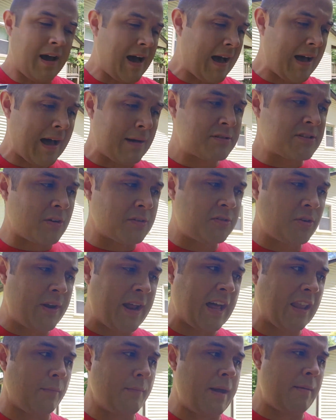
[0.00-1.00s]
I was talking to an
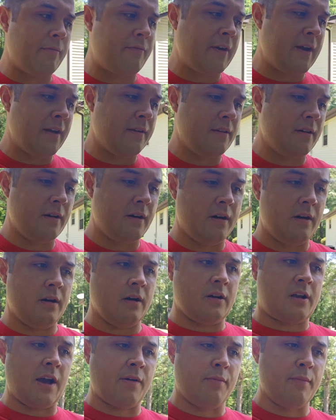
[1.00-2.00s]
Alabama fan
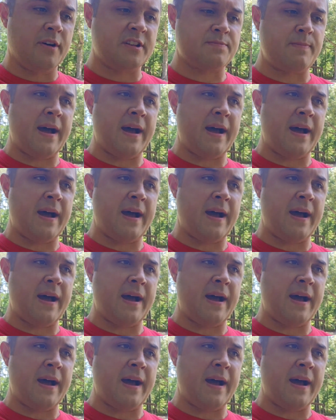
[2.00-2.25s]
a couple months